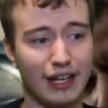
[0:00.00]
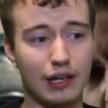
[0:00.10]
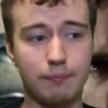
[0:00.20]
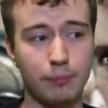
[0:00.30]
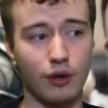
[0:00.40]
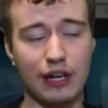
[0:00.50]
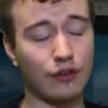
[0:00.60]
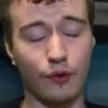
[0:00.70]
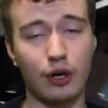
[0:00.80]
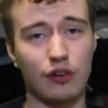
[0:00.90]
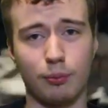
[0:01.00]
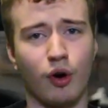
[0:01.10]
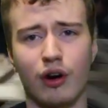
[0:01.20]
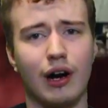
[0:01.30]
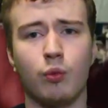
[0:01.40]
movies focus
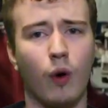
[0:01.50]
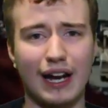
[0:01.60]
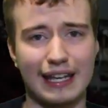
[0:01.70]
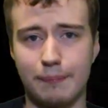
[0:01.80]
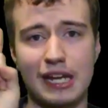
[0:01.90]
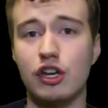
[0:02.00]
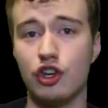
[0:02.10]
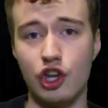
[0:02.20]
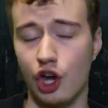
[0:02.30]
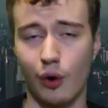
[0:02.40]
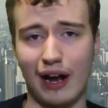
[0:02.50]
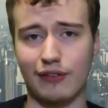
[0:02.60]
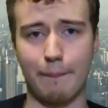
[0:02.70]
more on what can be new as